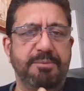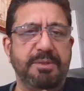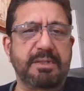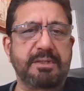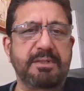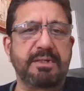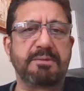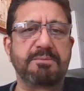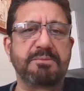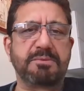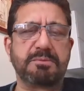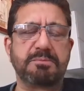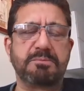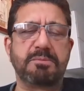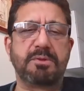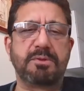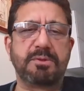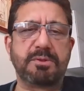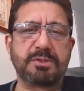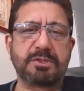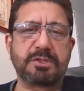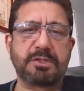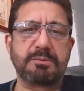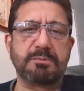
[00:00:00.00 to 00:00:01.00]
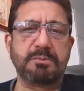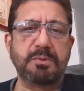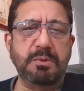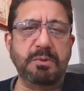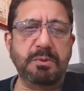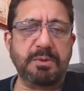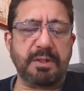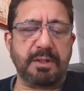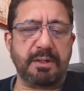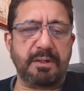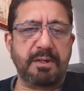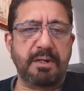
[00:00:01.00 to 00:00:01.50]
becomes more
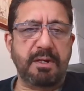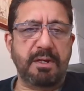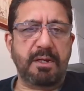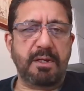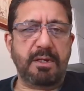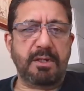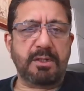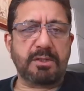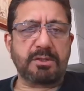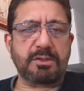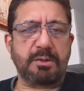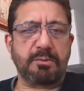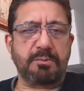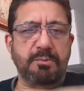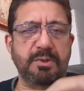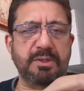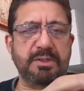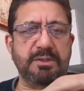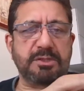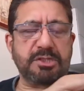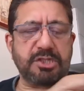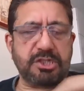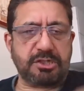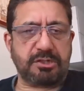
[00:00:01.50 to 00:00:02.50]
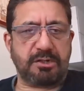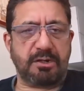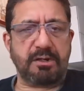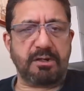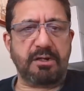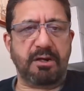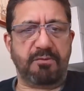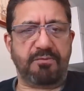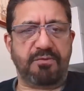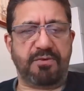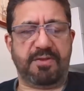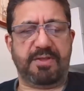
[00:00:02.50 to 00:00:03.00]
smoother. So we
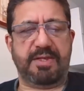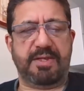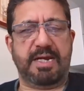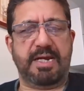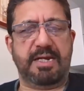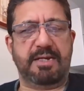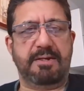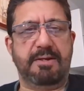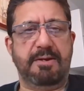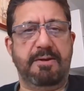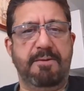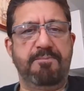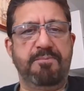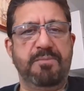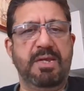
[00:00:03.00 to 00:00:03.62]
struggle for that.